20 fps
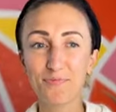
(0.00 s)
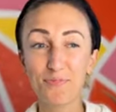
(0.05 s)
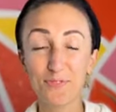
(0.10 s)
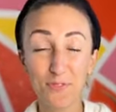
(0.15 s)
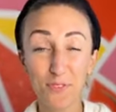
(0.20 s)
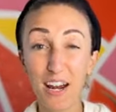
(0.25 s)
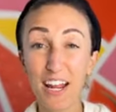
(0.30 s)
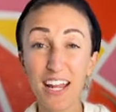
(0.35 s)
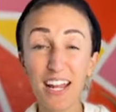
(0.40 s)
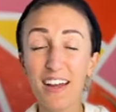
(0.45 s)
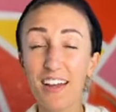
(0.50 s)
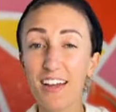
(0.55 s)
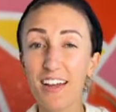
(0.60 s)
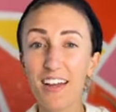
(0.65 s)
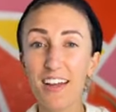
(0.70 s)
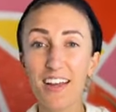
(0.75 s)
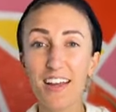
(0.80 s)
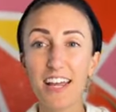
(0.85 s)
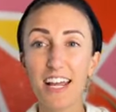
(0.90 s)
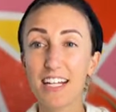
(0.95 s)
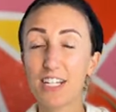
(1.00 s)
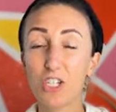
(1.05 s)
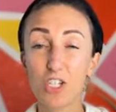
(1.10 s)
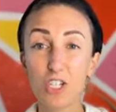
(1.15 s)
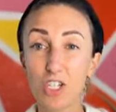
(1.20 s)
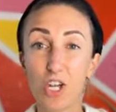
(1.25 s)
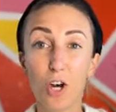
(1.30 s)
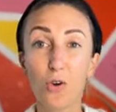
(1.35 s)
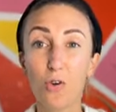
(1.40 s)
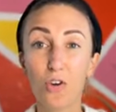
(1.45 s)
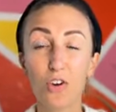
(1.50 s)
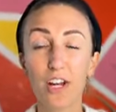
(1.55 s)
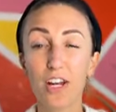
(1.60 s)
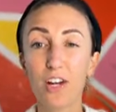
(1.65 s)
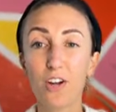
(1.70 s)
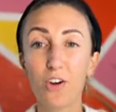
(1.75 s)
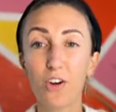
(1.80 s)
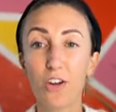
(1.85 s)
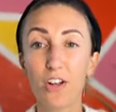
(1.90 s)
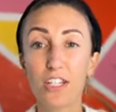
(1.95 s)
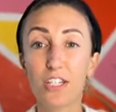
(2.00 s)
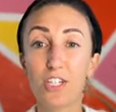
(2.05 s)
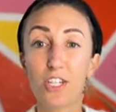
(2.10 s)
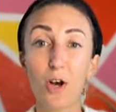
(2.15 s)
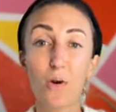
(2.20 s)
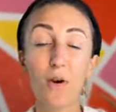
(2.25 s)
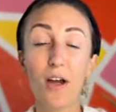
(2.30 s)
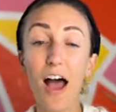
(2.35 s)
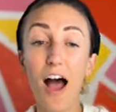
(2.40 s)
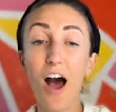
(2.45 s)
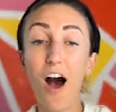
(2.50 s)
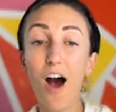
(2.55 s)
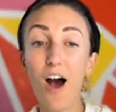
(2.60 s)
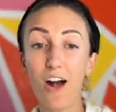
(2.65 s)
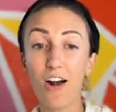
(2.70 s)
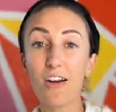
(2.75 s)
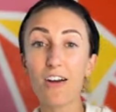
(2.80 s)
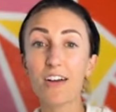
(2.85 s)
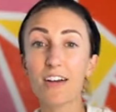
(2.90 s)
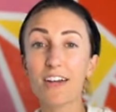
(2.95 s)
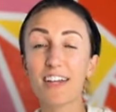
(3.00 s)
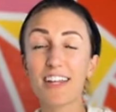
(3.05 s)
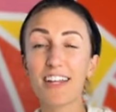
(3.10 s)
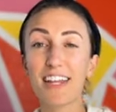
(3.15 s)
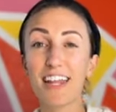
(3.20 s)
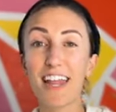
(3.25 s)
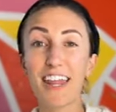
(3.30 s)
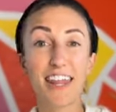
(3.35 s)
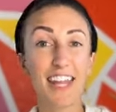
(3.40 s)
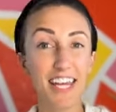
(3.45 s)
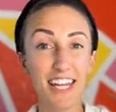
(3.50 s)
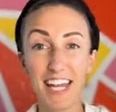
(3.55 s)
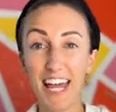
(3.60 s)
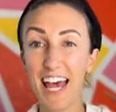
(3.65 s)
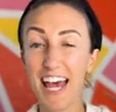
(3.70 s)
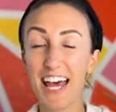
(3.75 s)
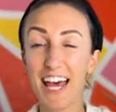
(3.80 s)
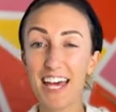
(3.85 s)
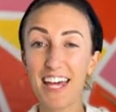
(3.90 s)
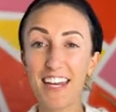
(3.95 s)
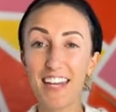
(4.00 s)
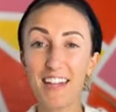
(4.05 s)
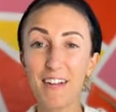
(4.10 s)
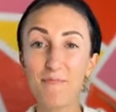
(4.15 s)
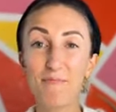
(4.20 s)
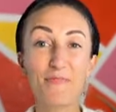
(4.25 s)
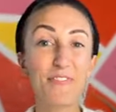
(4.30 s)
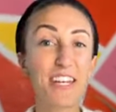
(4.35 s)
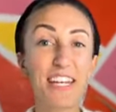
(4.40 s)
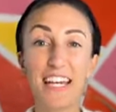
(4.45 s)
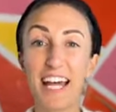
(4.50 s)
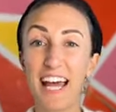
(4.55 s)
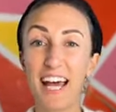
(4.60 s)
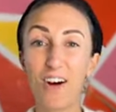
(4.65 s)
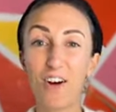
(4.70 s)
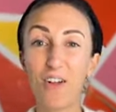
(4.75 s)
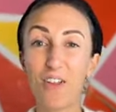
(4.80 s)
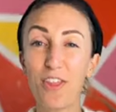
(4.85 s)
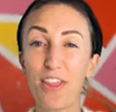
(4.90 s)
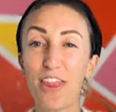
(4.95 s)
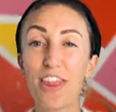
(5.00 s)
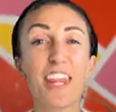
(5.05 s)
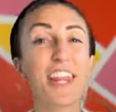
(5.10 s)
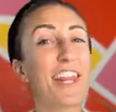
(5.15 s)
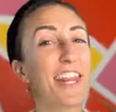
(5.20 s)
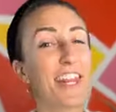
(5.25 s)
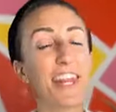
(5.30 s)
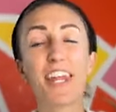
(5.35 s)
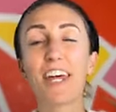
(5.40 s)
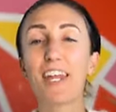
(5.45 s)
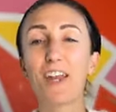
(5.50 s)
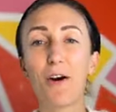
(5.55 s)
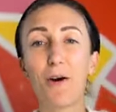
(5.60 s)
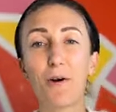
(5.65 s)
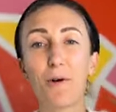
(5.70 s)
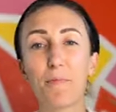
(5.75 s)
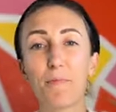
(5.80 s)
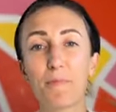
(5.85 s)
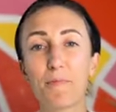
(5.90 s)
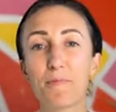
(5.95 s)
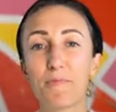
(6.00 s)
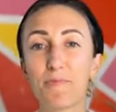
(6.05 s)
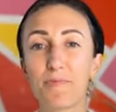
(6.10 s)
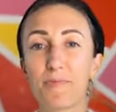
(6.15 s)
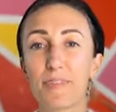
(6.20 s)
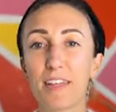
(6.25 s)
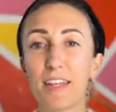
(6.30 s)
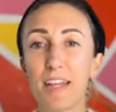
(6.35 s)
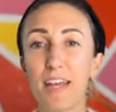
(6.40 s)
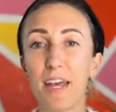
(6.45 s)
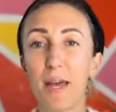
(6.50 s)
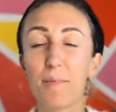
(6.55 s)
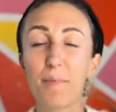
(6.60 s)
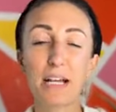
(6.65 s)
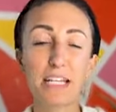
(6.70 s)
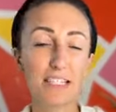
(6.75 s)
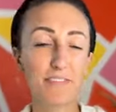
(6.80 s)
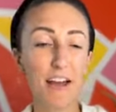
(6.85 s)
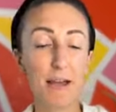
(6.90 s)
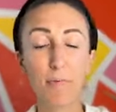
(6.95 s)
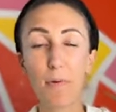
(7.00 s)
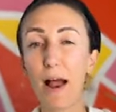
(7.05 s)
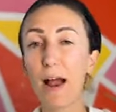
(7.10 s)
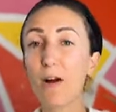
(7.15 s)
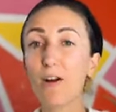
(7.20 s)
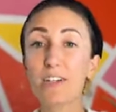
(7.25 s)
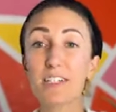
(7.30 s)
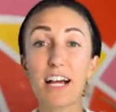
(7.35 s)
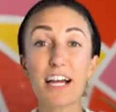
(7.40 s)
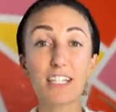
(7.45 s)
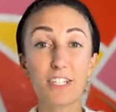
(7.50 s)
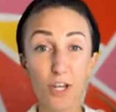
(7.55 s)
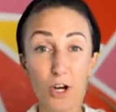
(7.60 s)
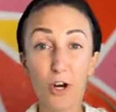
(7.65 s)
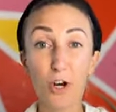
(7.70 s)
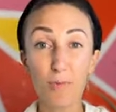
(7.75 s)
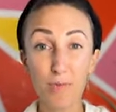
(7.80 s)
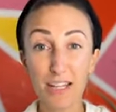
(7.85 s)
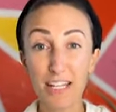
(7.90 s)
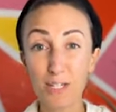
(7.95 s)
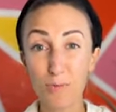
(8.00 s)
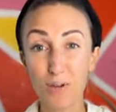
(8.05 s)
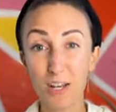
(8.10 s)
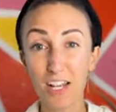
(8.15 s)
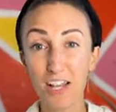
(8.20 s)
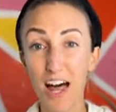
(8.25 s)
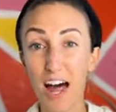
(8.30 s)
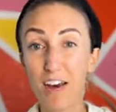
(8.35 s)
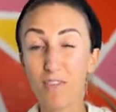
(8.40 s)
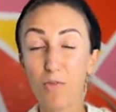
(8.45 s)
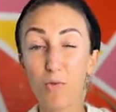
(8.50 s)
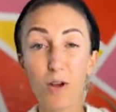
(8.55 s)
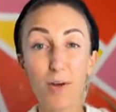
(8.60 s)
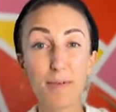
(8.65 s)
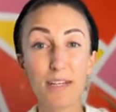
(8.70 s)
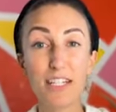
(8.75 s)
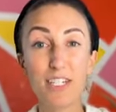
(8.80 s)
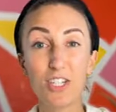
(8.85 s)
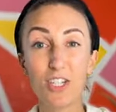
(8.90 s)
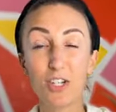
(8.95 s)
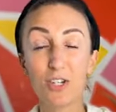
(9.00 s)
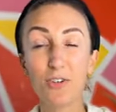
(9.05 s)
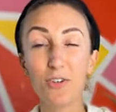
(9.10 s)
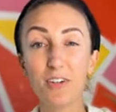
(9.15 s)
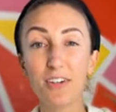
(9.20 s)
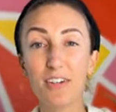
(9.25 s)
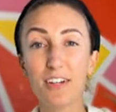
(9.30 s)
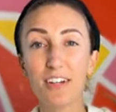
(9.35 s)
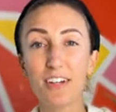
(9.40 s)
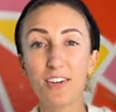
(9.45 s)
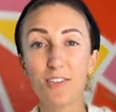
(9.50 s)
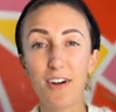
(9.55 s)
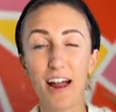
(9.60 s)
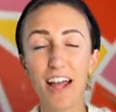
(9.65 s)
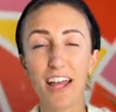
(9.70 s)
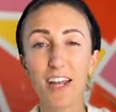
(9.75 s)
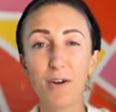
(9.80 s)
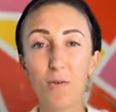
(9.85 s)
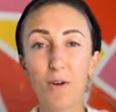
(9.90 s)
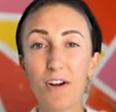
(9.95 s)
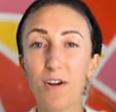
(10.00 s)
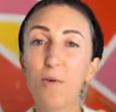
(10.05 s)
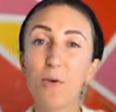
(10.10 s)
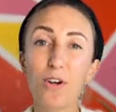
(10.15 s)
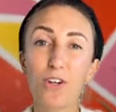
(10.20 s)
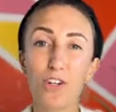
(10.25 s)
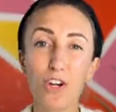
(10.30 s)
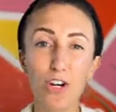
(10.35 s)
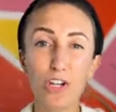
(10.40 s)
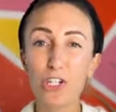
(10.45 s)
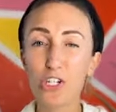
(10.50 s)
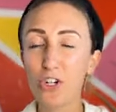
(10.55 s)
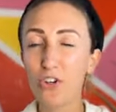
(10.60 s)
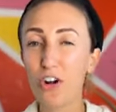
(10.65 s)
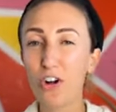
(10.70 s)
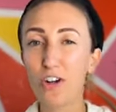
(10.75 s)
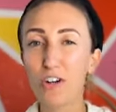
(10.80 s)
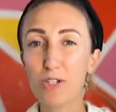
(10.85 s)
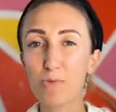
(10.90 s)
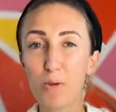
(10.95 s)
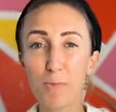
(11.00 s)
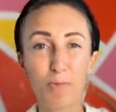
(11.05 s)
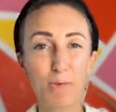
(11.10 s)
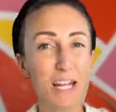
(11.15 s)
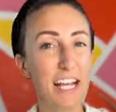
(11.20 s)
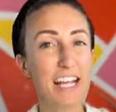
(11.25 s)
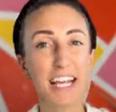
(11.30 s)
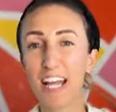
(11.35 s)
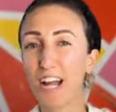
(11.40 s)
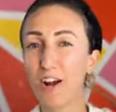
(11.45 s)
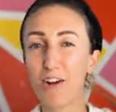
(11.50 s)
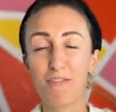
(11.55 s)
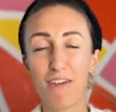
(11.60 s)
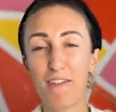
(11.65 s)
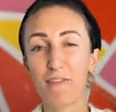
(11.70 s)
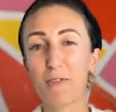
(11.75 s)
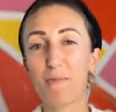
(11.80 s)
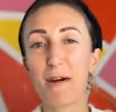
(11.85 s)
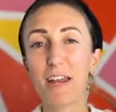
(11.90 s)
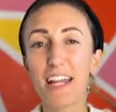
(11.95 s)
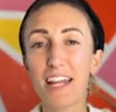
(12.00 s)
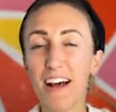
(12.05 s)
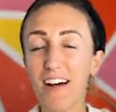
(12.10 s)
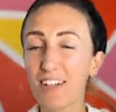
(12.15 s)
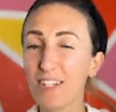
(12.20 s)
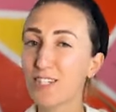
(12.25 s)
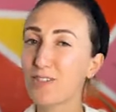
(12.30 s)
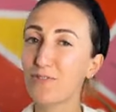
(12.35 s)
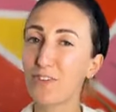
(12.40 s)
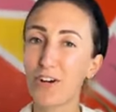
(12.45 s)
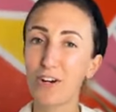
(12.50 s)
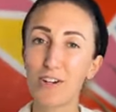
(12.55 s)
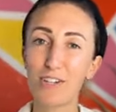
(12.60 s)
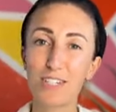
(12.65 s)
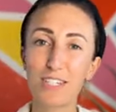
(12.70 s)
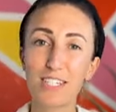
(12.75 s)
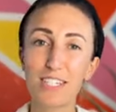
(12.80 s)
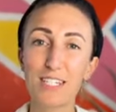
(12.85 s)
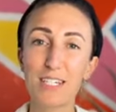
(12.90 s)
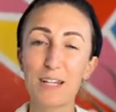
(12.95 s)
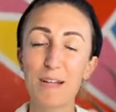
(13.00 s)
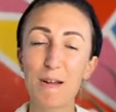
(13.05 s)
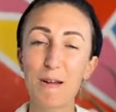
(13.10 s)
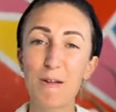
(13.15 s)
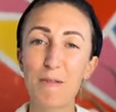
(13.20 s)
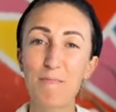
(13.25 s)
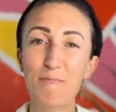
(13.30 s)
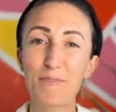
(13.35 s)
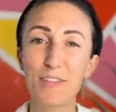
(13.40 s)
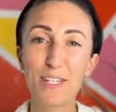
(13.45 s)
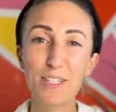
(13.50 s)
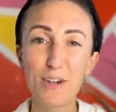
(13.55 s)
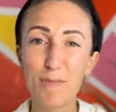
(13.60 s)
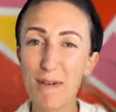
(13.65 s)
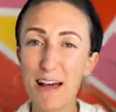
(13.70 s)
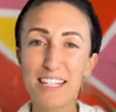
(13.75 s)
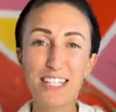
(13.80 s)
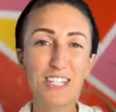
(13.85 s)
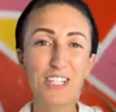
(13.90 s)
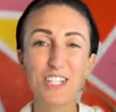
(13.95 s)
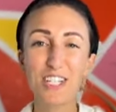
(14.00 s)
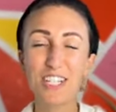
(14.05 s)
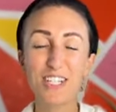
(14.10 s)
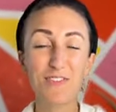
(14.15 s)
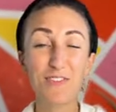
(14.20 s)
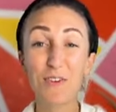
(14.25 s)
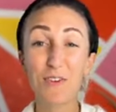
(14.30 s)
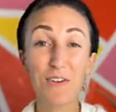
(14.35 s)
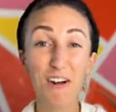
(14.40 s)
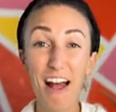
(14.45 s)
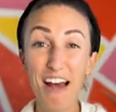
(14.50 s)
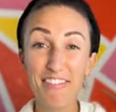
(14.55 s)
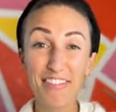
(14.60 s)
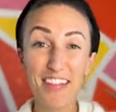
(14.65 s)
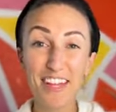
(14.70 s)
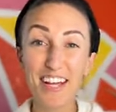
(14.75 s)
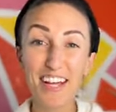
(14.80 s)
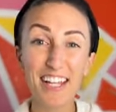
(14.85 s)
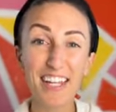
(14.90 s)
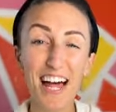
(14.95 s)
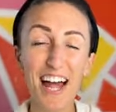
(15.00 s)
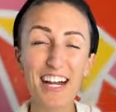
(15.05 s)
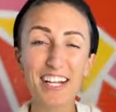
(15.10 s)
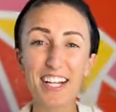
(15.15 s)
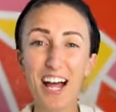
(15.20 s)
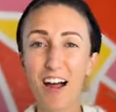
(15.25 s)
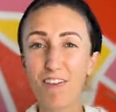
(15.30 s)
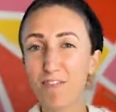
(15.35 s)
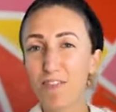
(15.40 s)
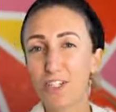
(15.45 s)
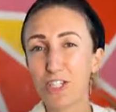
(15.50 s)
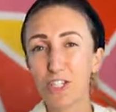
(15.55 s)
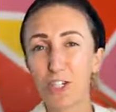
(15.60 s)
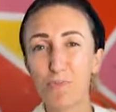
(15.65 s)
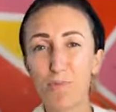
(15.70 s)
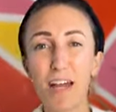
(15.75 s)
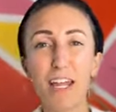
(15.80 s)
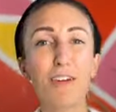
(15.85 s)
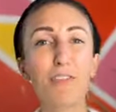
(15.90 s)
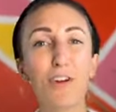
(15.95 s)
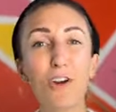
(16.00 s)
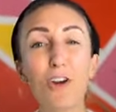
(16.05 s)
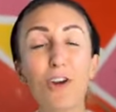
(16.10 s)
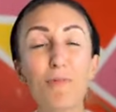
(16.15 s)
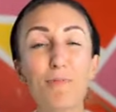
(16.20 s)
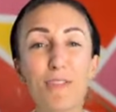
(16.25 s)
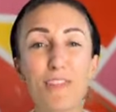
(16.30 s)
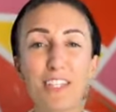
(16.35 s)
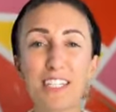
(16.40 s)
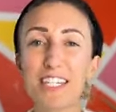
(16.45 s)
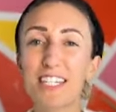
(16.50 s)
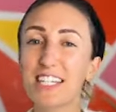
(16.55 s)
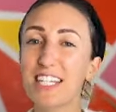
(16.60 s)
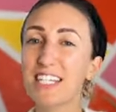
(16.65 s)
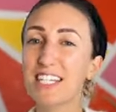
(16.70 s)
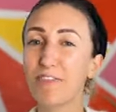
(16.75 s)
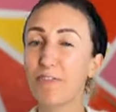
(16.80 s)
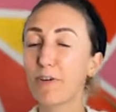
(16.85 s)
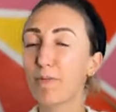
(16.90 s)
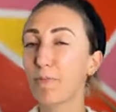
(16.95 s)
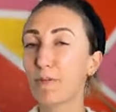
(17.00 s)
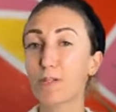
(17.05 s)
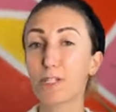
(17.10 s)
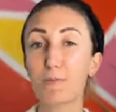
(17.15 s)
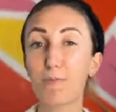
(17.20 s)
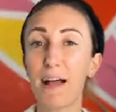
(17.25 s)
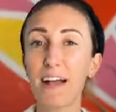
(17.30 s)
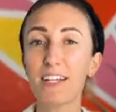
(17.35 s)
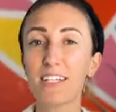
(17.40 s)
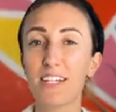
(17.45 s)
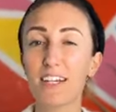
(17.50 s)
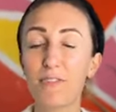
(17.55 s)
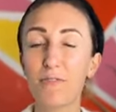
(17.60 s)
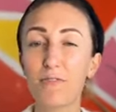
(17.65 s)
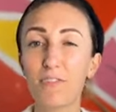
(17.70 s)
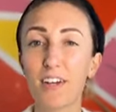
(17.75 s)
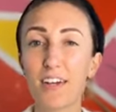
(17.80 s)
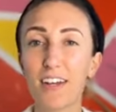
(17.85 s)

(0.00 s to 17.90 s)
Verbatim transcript: Right? It's so critical. And so, heart, then head, then health, then home. Because if I prioritize home, and that's what a lot of women do, right? We're, we're nurturers, we take care of everybody else first. These are messages, if you were at the Align conference, you might have heard, but this is a different perspective.